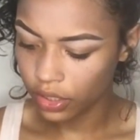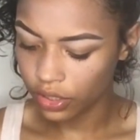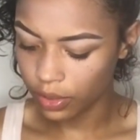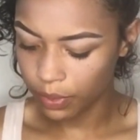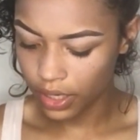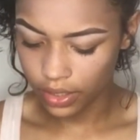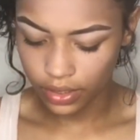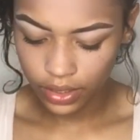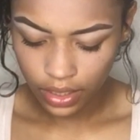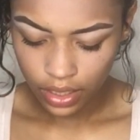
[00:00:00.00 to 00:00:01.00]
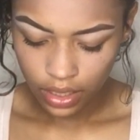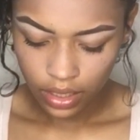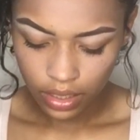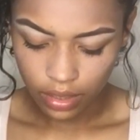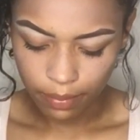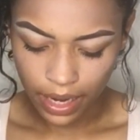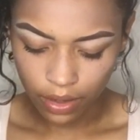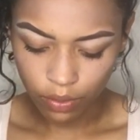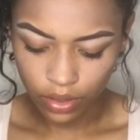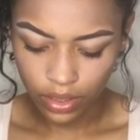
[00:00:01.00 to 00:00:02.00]
just because the
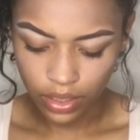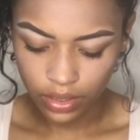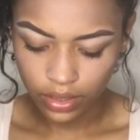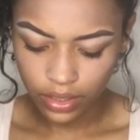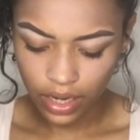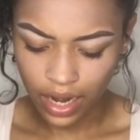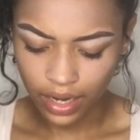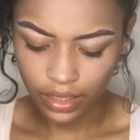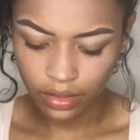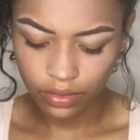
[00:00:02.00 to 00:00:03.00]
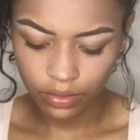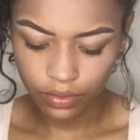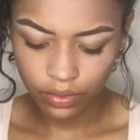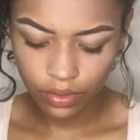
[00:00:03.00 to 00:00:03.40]
MAC one is kind of